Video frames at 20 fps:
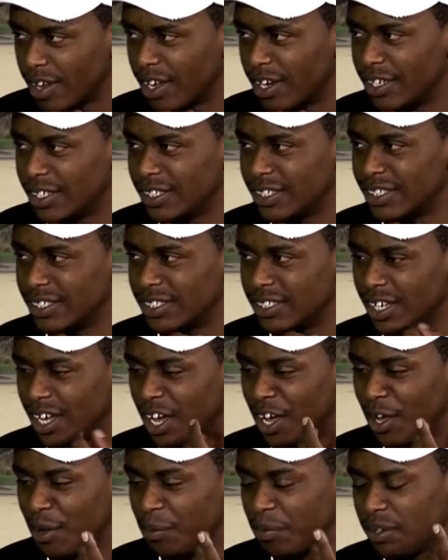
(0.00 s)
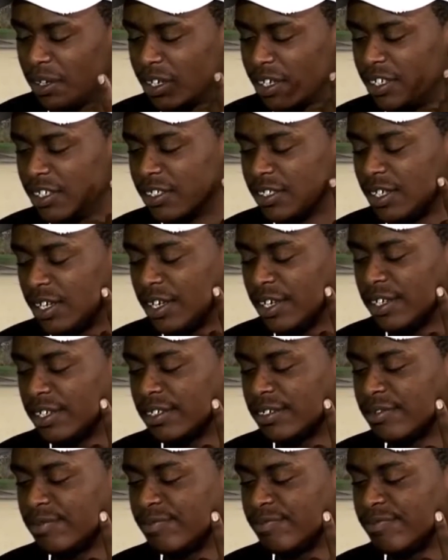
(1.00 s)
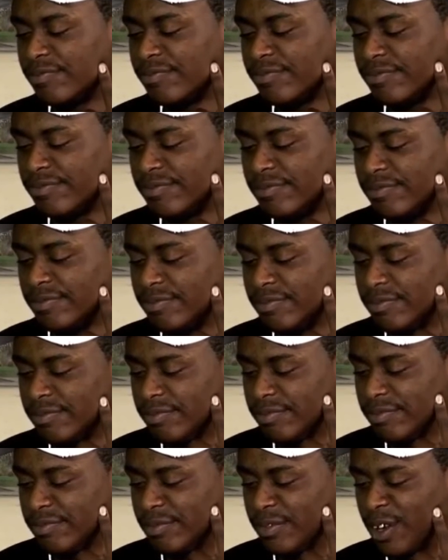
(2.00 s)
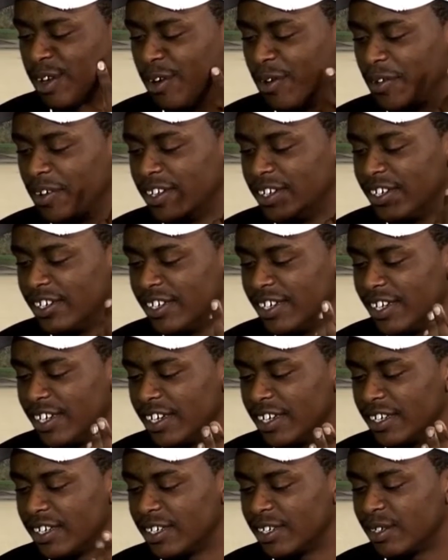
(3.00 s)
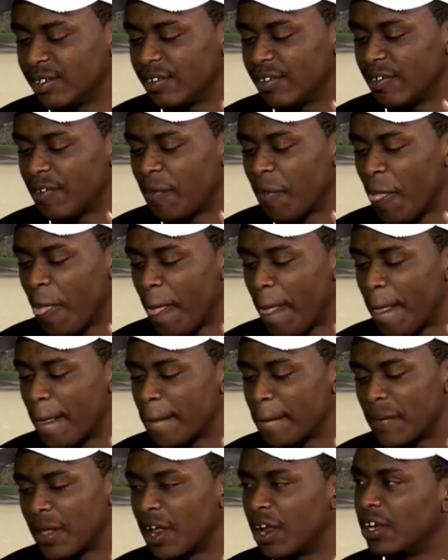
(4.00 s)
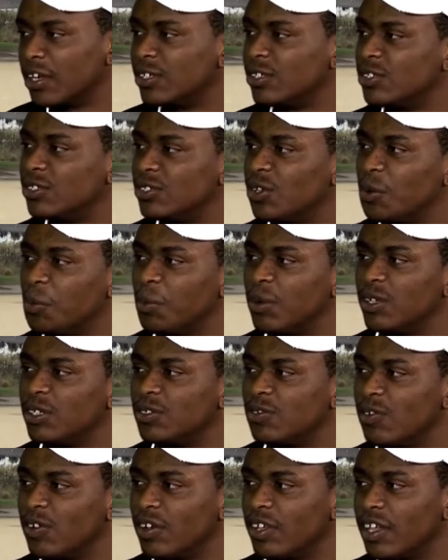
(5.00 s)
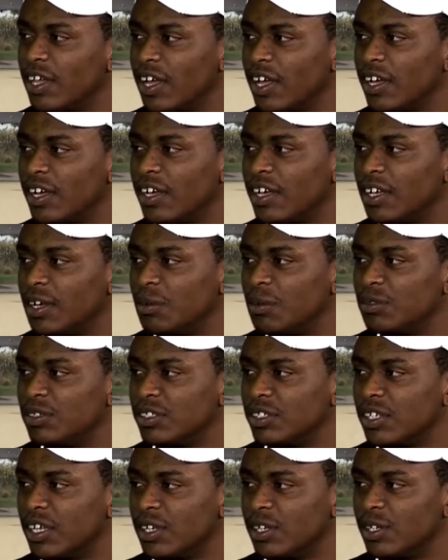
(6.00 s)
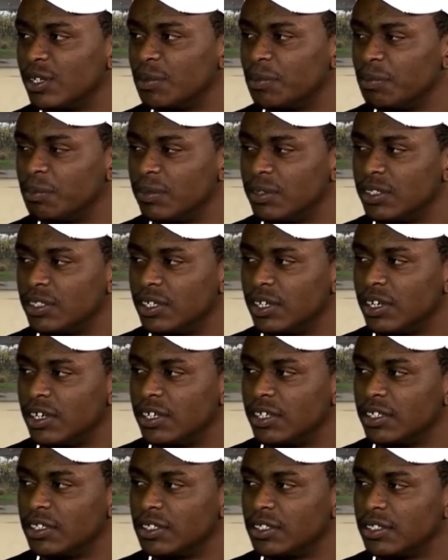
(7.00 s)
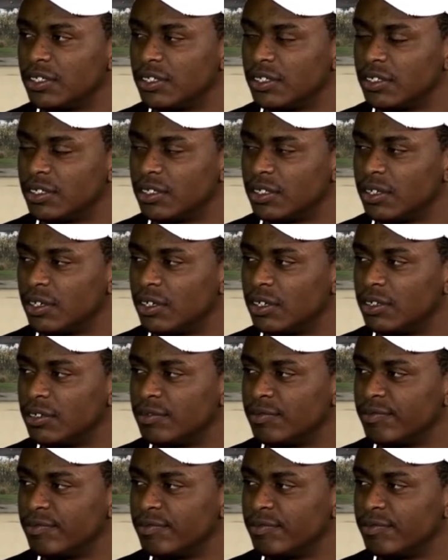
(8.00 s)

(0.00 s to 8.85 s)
kind of just stopped. Because, like, I don't really, like, care so much for that. And I'm just, like, serious, so.